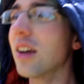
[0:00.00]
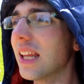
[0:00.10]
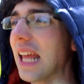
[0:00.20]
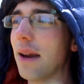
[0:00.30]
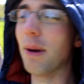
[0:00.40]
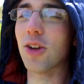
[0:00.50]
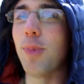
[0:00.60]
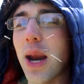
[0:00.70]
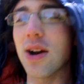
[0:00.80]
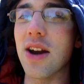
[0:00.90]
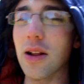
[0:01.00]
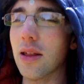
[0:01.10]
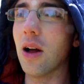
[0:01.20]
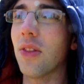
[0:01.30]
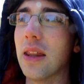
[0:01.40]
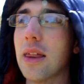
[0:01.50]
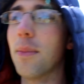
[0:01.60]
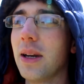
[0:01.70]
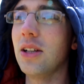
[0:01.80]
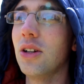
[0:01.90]
gonna get a much better end result than
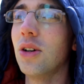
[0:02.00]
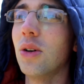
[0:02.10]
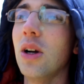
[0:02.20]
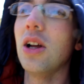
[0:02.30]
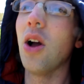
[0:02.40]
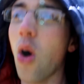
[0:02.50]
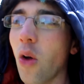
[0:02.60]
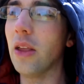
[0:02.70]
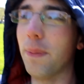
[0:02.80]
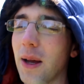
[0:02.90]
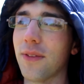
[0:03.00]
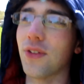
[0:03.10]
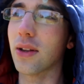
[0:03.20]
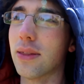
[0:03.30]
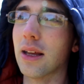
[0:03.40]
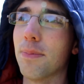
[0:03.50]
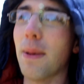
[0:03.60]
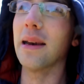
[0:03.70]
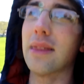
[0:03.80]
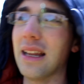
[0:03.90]
somebody who only plays for 6
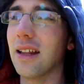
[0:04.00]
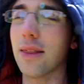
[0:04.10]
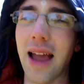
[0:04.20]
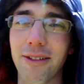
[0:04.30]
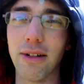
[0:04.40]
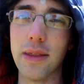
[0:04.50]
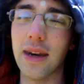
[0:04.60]
months and does 9 runs a